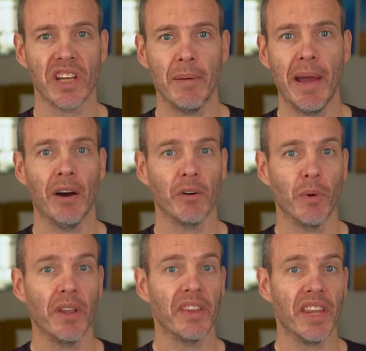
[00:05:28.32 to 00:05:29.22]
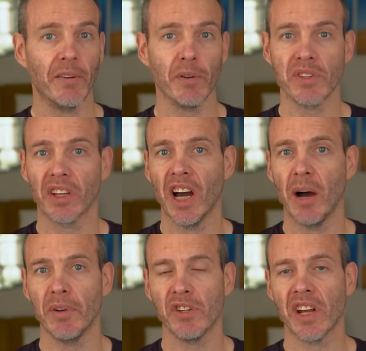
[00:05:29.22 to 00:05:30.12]
came out. One theory was that
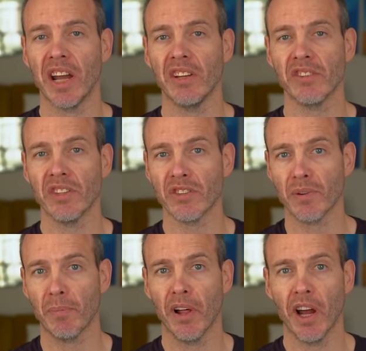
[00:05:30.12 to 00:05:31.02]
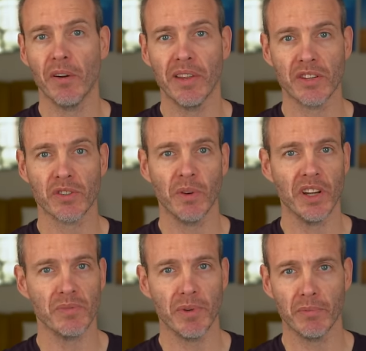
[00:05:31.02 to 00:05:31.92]
Garmin changed the supplier of their
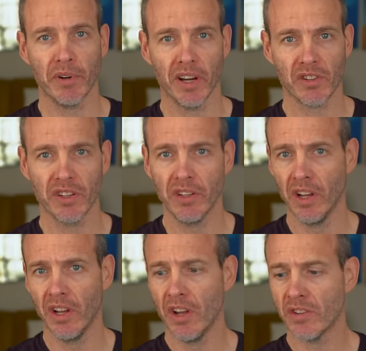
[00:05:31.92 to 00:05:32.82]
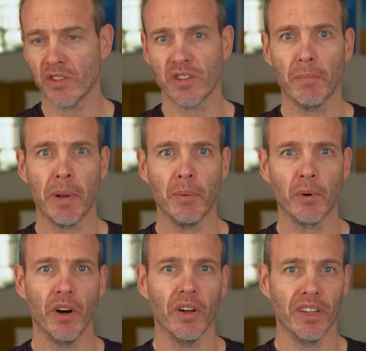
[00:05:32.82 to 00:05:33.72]
screens mid-production, so some people
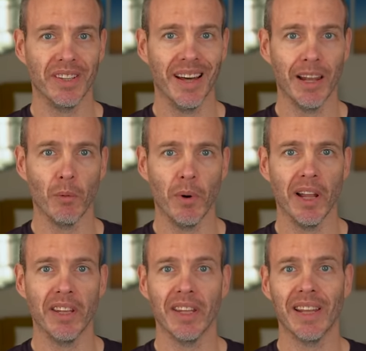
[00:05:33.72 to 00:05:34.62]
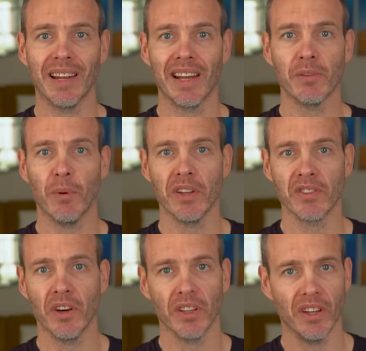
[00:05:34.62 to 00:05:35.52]
got the dull one and then later ones
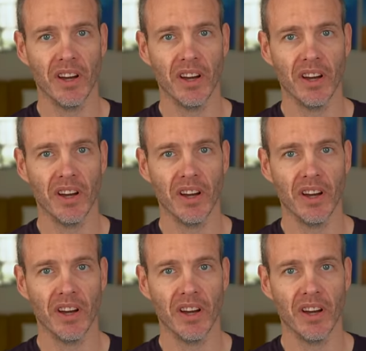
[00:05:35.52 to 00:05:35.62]
got the